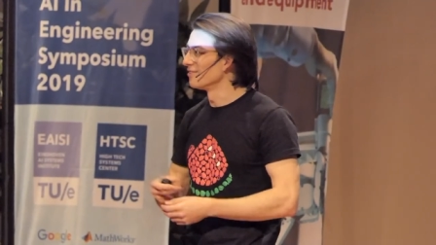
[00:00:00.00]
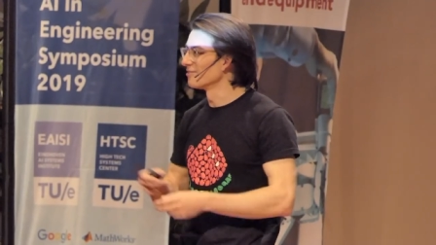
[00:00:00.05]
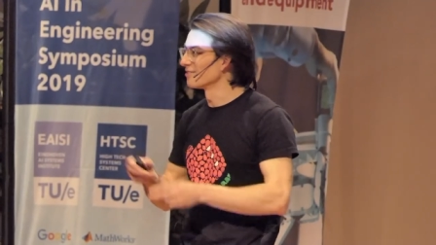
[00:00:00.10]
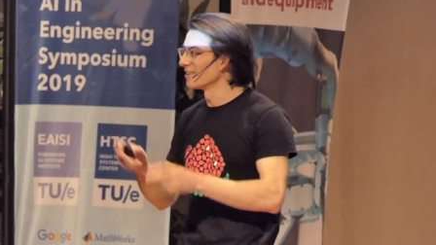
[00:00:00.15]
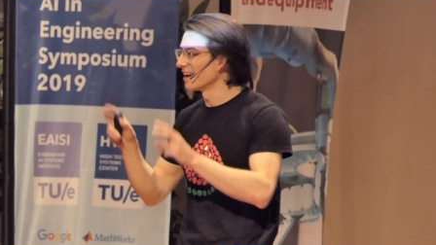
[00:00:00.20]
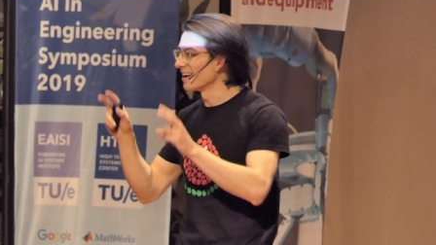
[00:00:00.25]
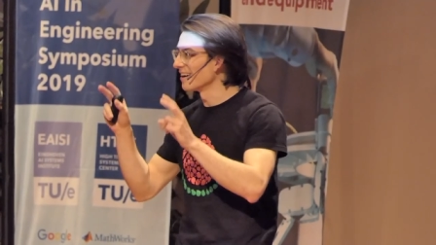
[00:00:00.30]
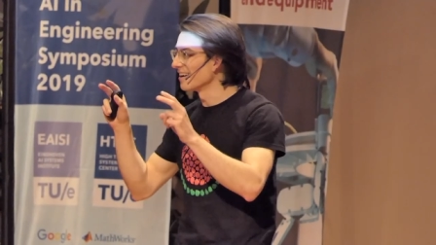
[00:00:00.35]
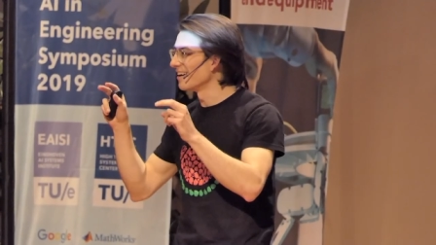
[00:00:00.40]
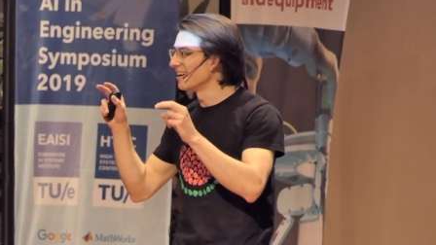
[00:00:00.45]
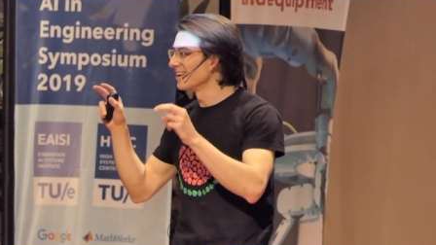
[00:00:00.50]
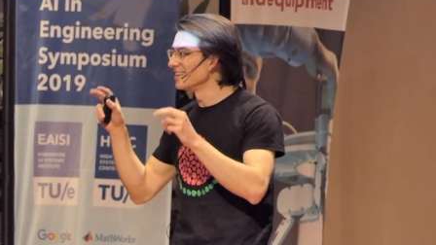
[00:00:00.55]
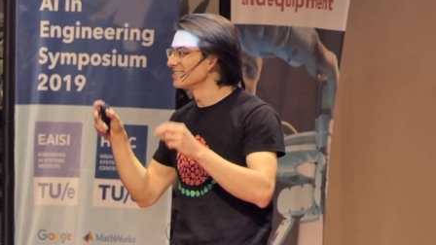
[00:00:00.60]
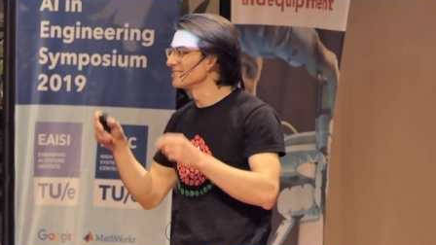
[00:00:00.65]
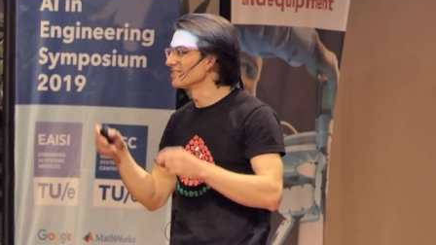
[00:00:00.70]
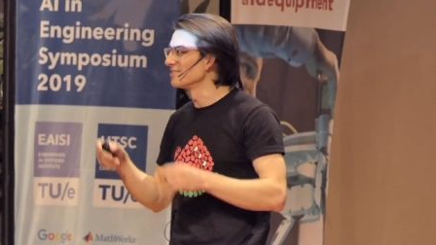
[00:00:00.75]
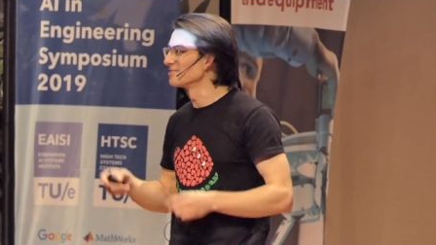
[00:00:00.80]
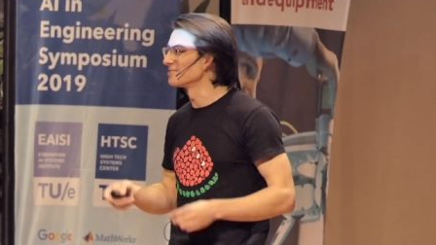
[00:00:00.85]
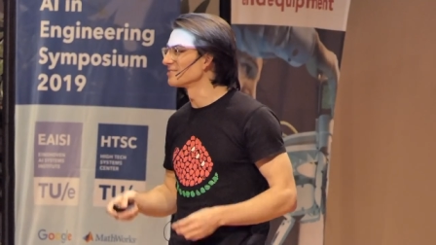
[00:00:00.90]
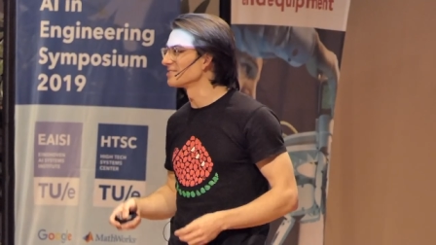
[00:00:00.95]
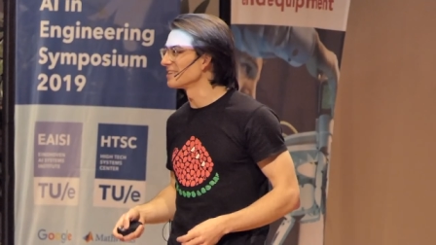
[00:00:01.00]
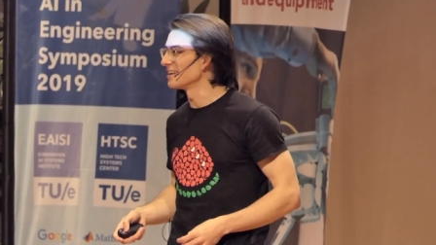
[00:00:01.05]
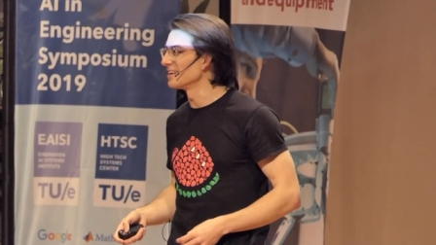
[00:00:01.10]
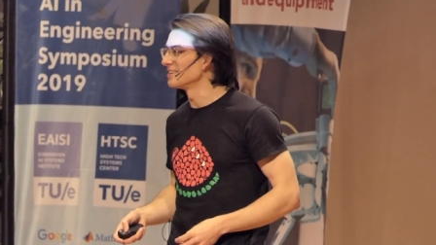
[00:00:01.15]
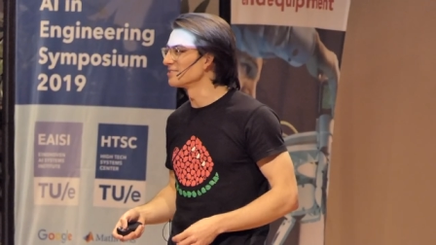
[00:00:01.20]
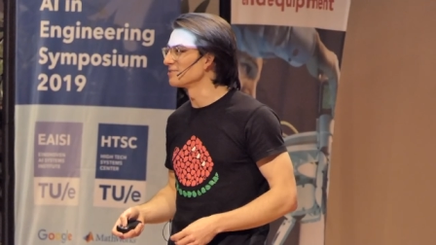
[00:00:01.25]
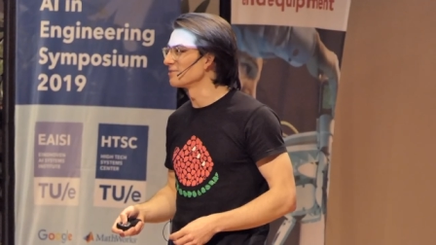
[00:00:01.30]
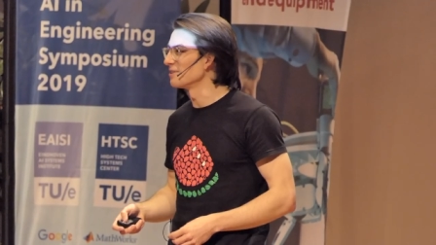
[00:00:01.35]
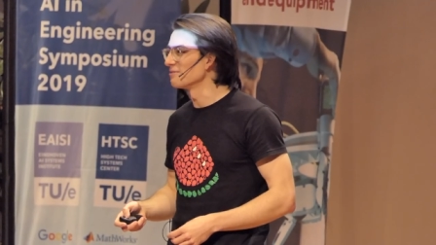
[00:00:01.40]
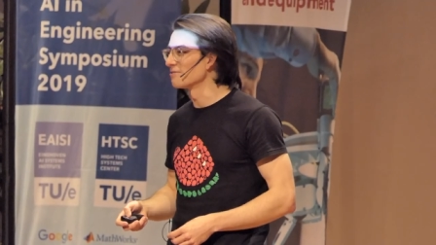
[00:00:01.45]
of the AI, so to say.
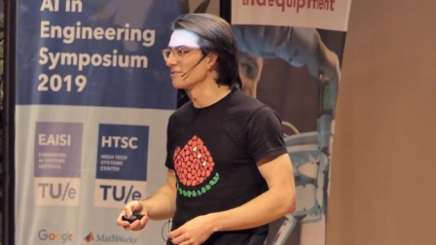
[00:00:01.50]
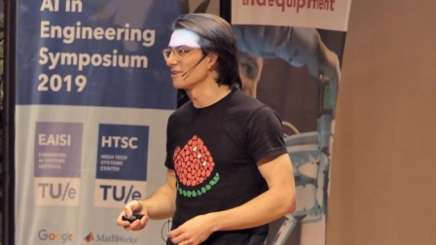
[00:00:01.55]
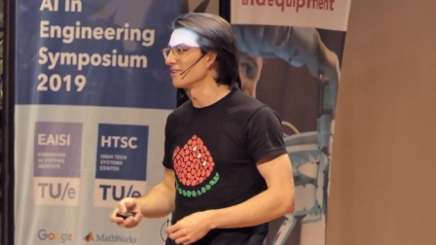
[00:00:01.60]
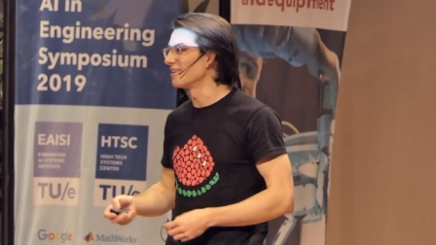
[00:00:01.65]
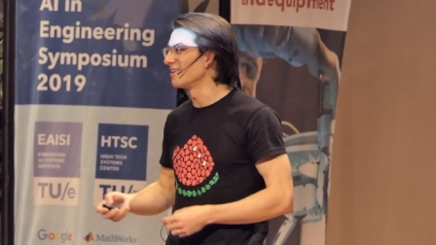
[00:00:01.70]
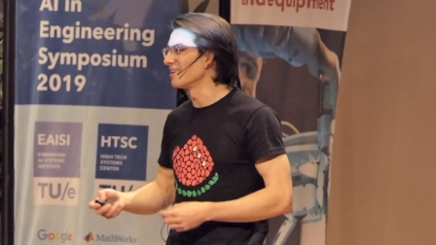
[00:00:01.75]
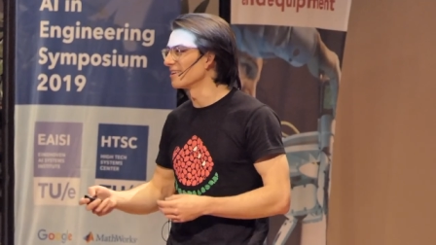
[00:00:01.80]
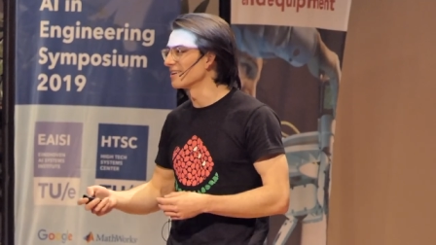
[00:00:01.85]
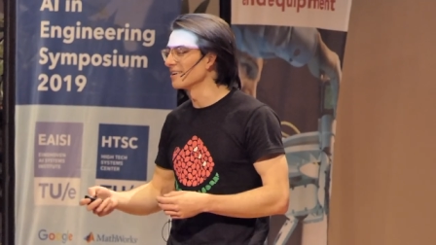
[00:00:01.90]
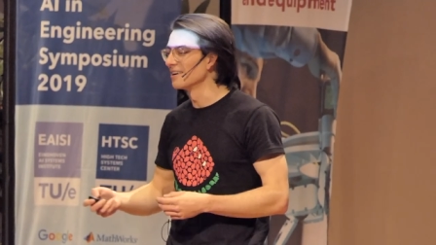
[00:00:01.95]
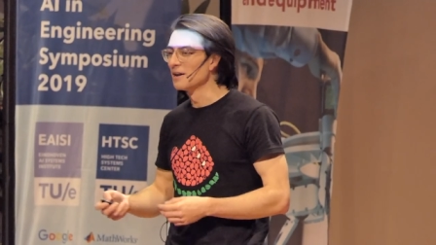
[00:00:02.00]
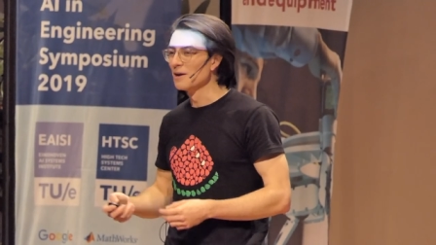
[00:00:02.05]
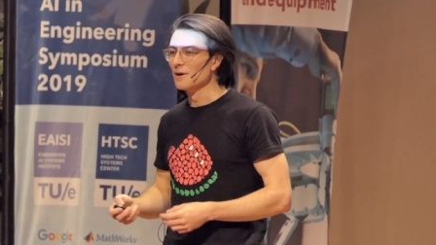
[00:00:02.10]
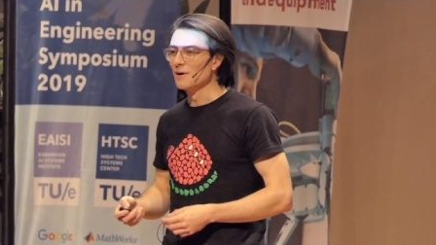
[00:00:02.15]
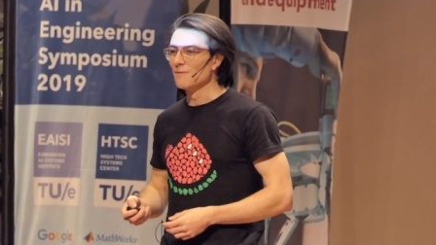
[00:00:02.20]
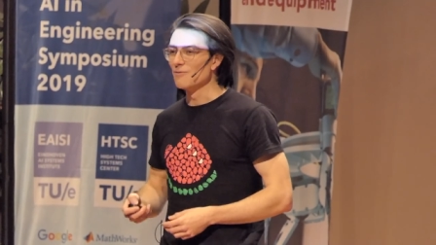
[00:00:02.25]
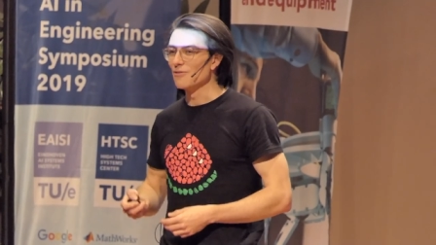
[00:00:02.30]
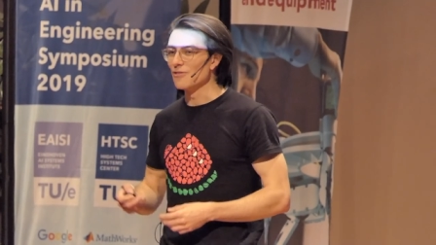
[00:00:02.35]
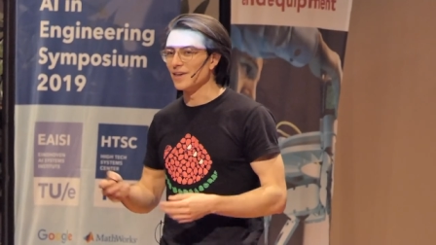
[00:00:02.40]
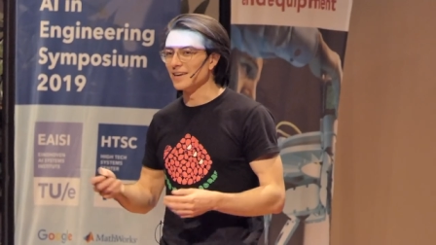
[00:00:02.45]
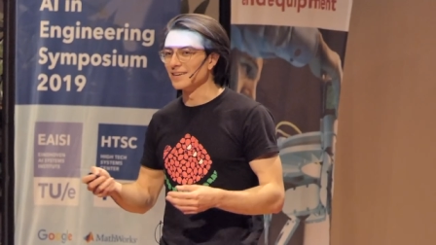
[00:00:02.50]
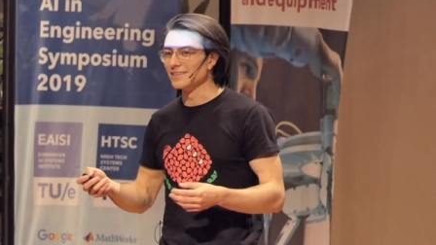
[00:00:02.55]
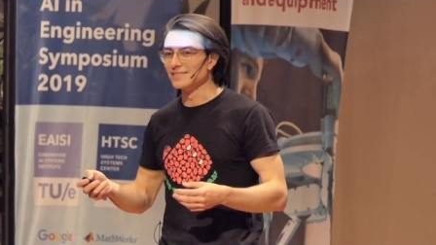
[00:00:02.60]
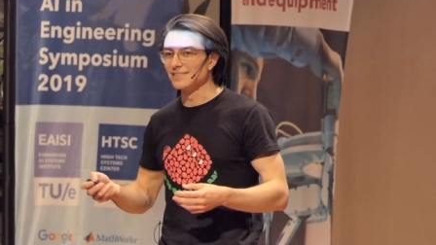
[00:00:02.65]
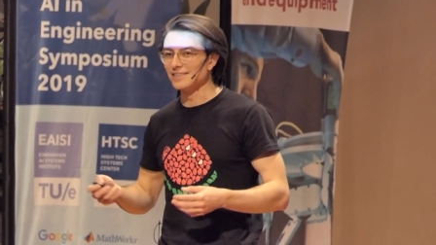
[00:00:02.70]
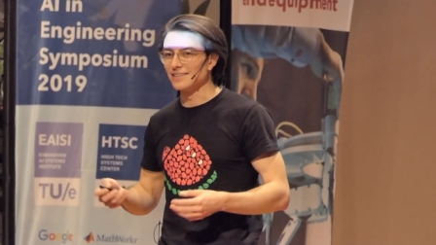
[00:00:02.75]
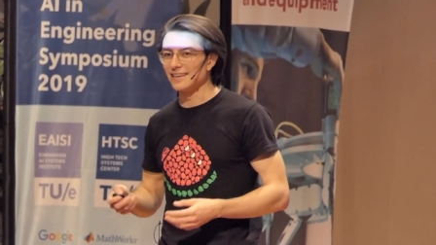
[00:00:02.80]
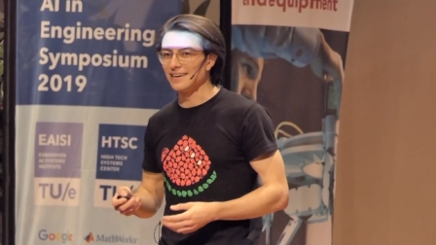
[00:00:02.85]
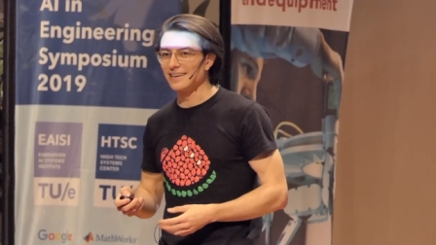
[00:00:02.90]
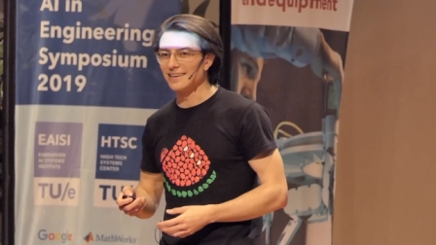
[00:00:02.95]
So if there are
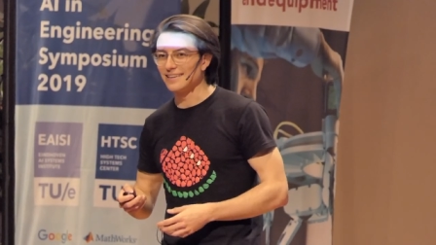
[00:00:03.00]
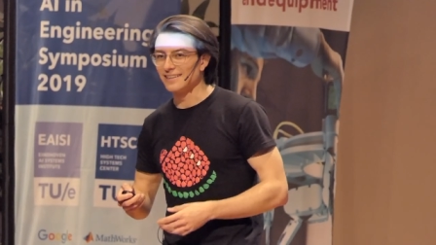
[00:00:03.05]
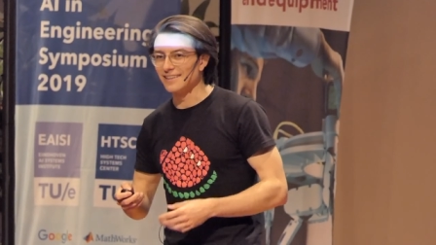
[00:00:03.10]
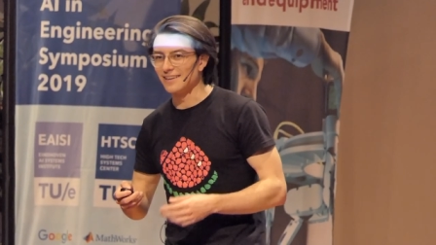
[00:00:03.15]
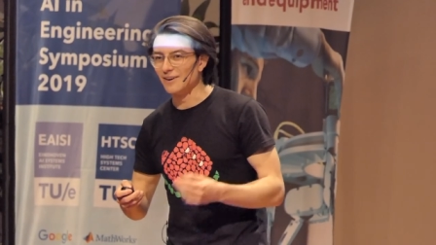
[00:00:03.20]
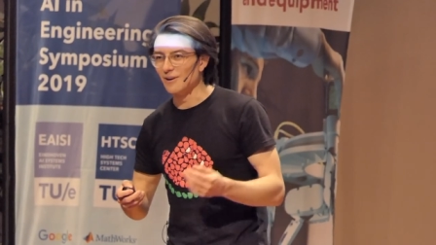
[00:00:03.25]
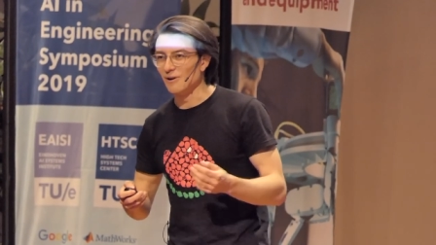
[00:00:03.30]
things like the